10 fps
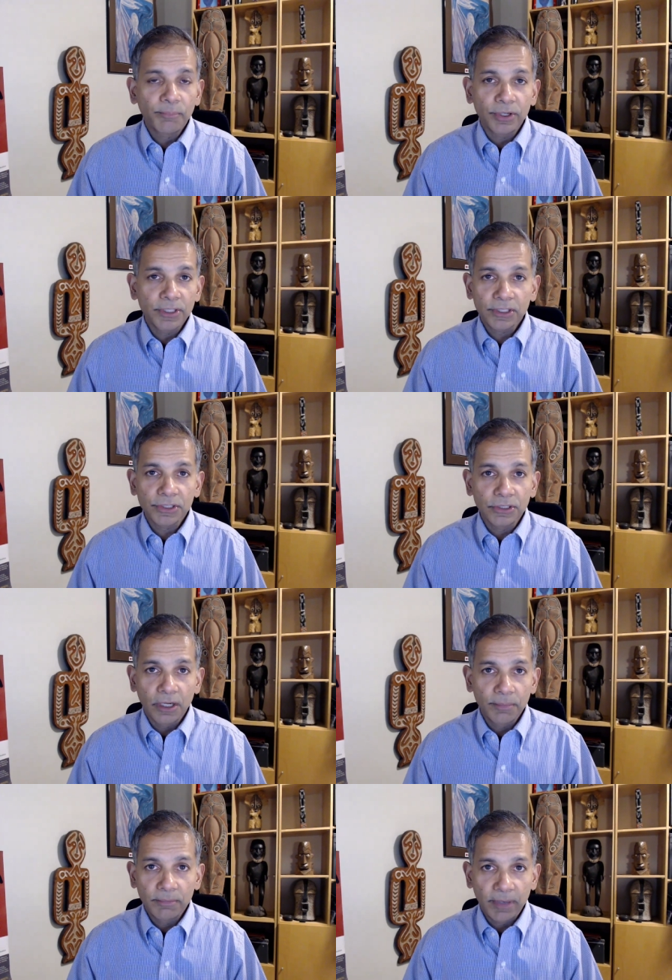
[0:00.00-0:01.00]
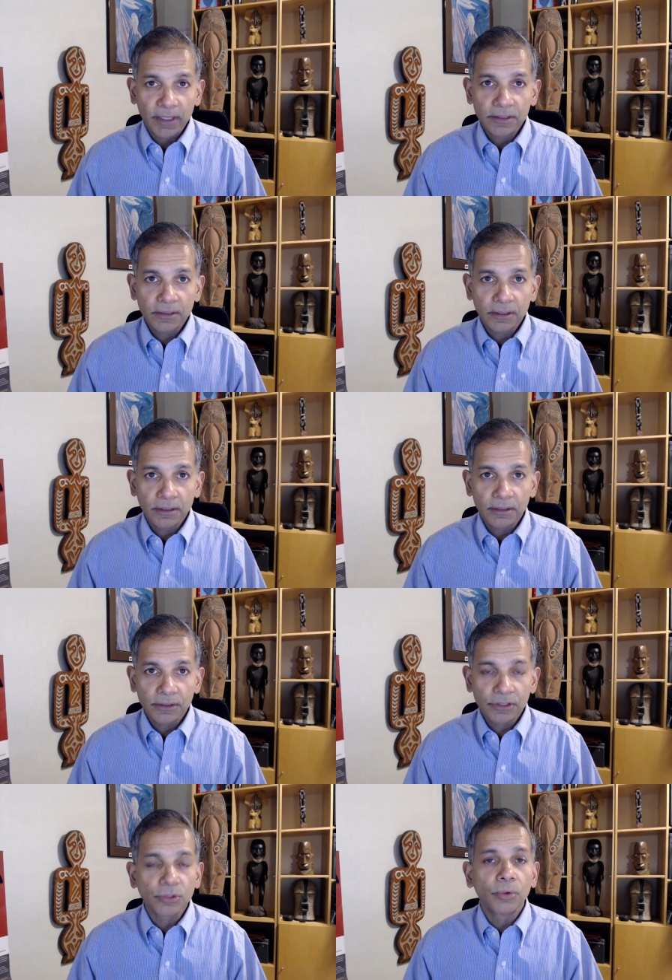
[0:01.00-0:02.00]
A project should not be based
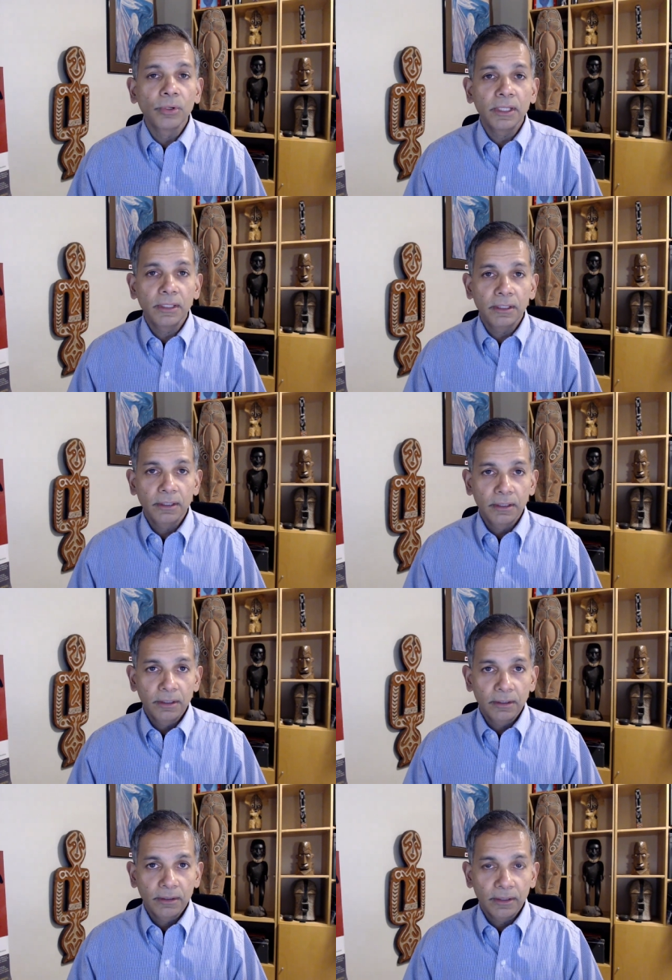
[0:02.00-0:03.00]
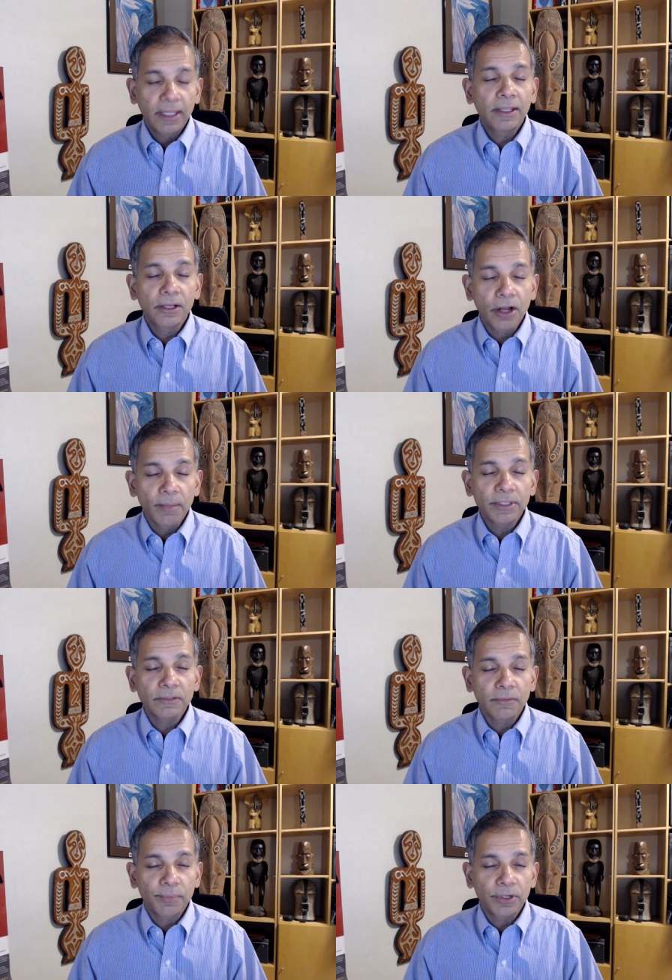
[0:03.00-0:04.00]
solely, the economics
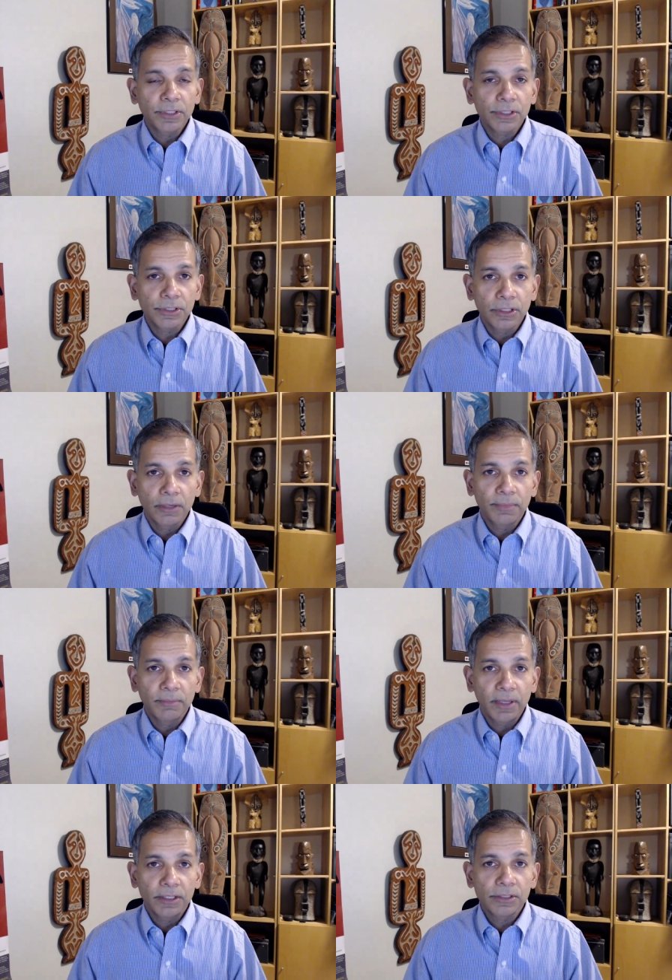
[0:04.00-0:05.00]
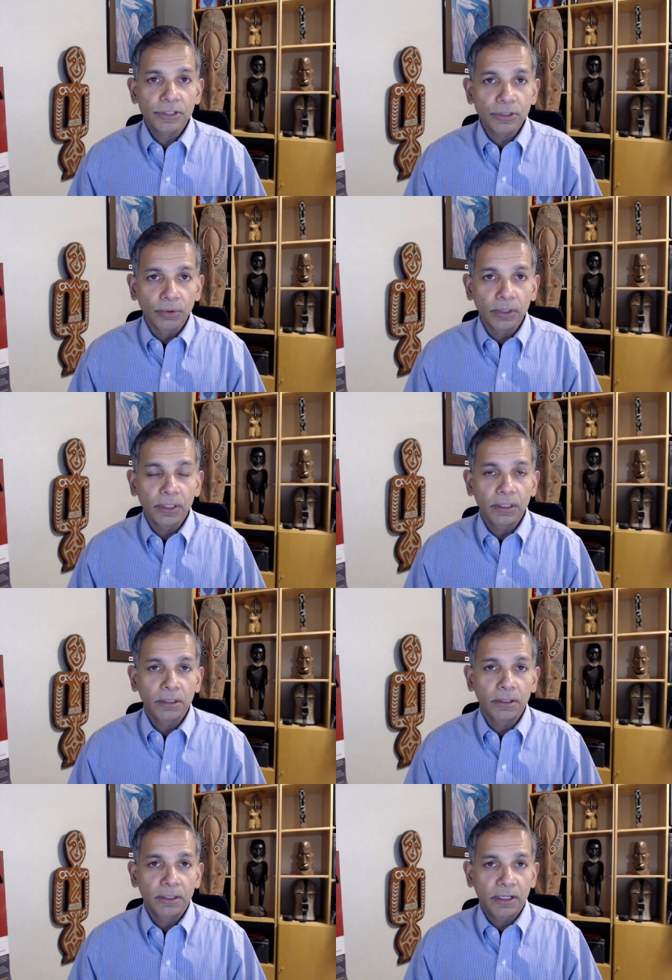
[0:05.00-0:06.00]
of a project should not be based
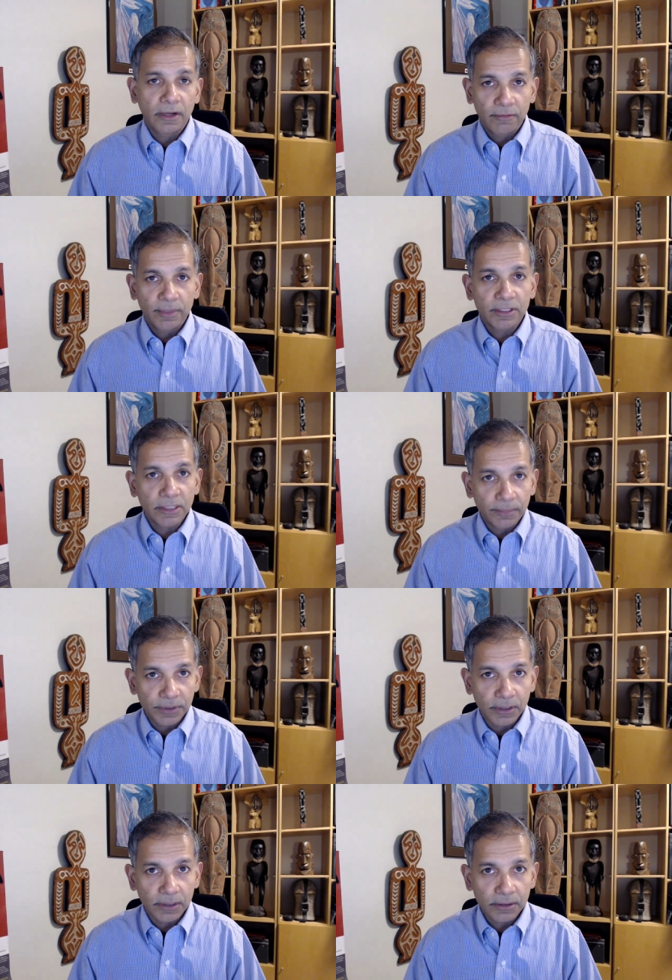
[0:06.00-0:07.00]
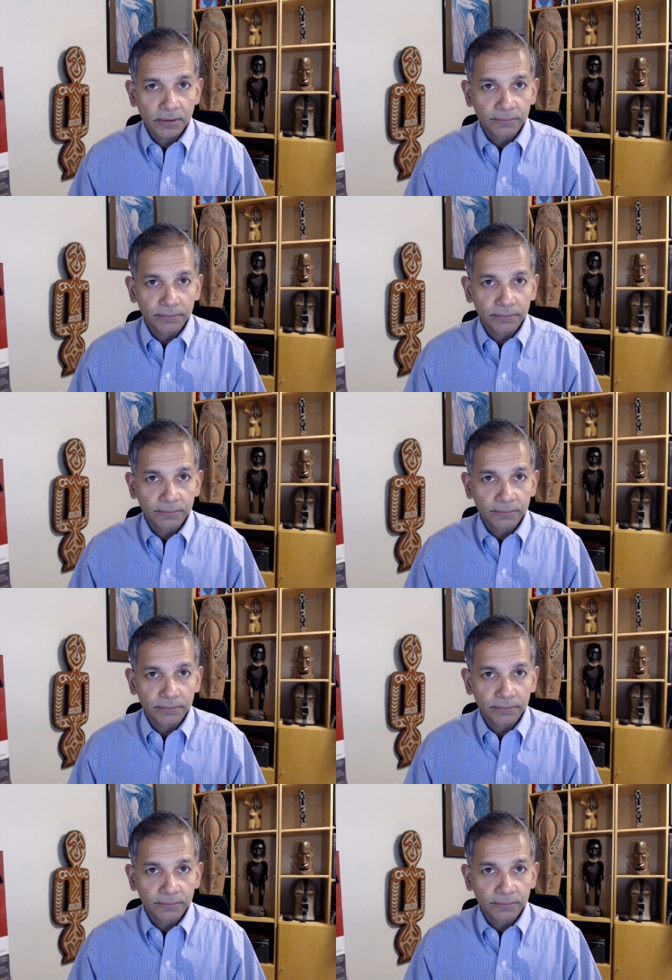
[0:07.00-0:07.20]
solely on government subsidies.